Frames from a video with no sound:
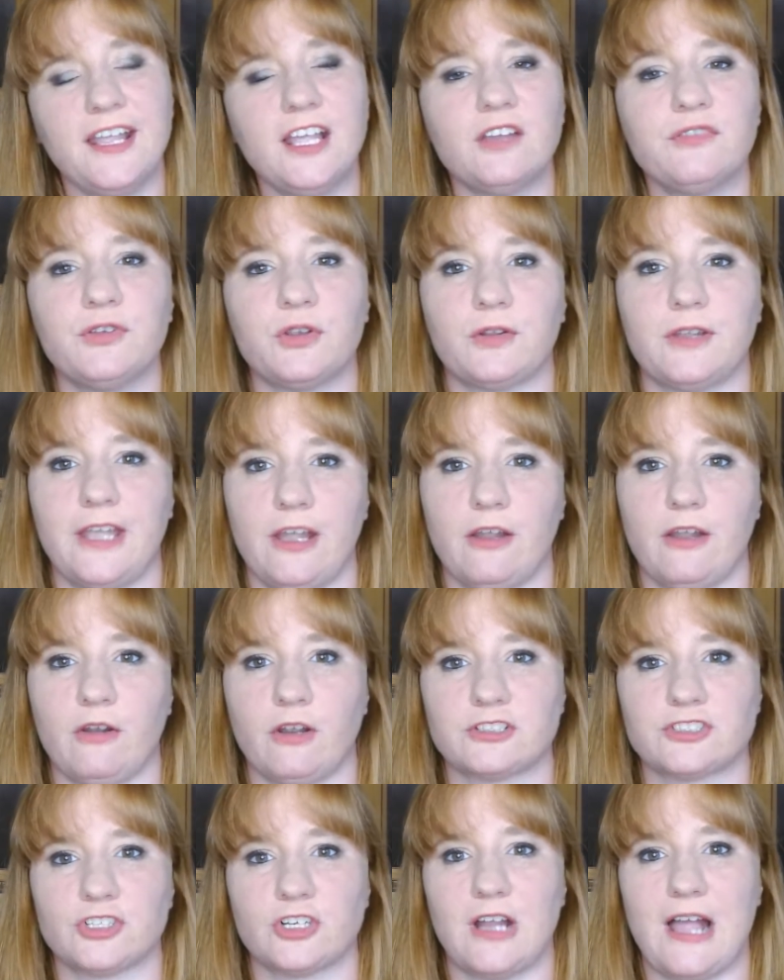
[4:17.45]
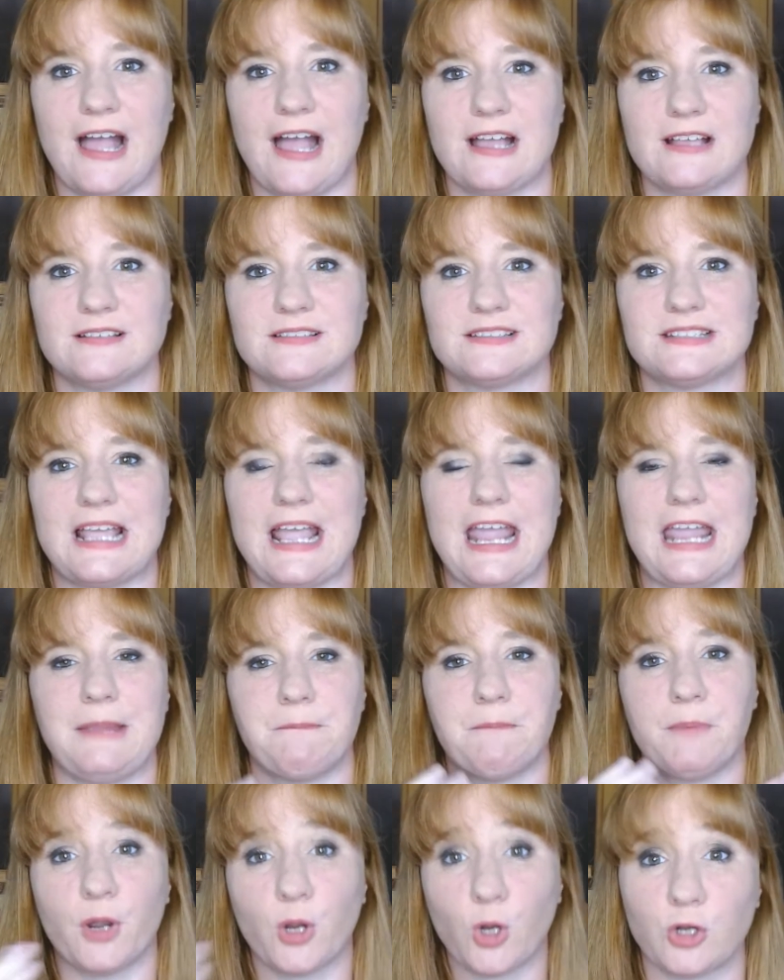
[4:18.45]
of your character as a
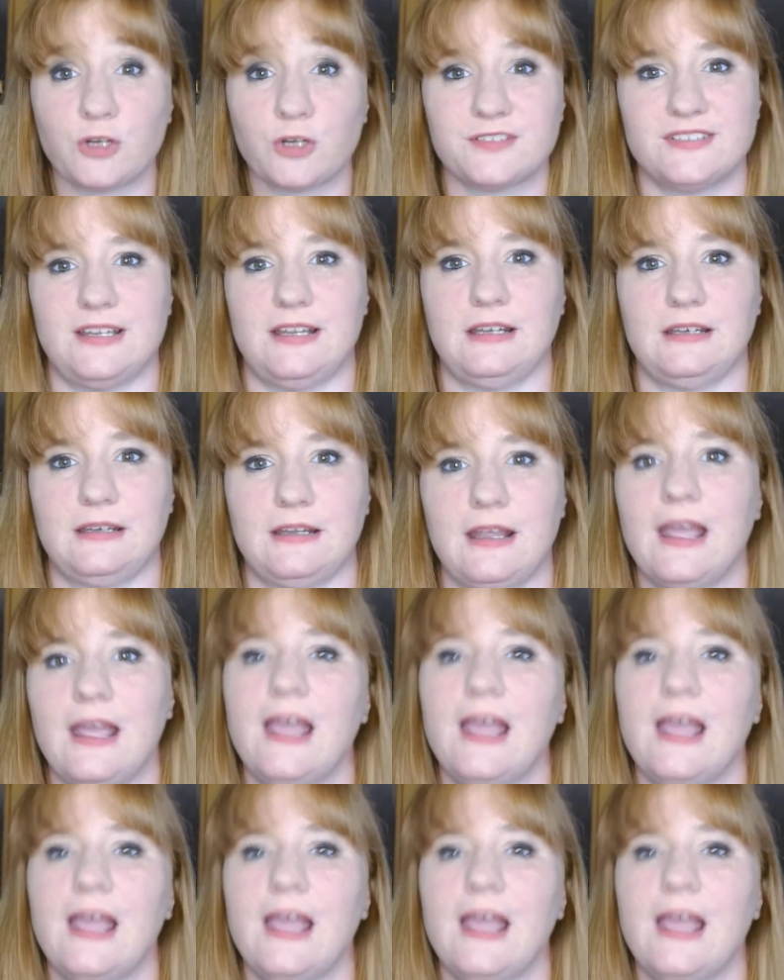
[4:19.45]
person,